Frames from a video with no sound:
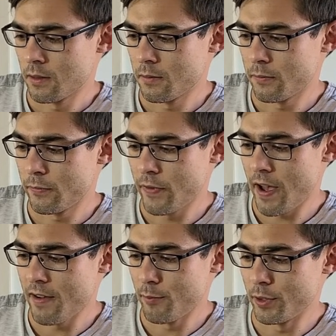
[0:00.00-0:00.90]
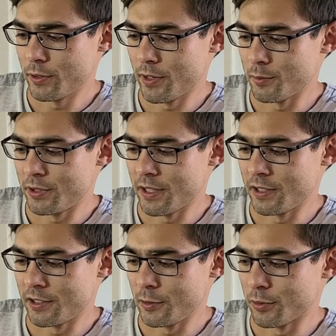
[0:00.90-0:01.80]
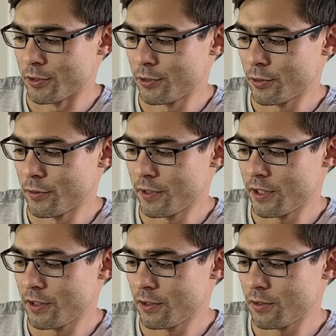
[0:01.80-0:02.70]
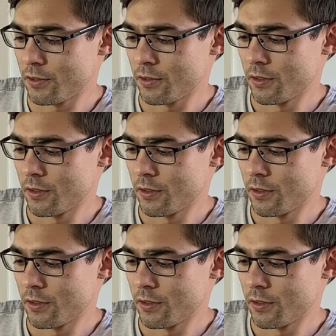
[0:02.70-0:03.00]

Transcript: 5 milligrams THC per serving.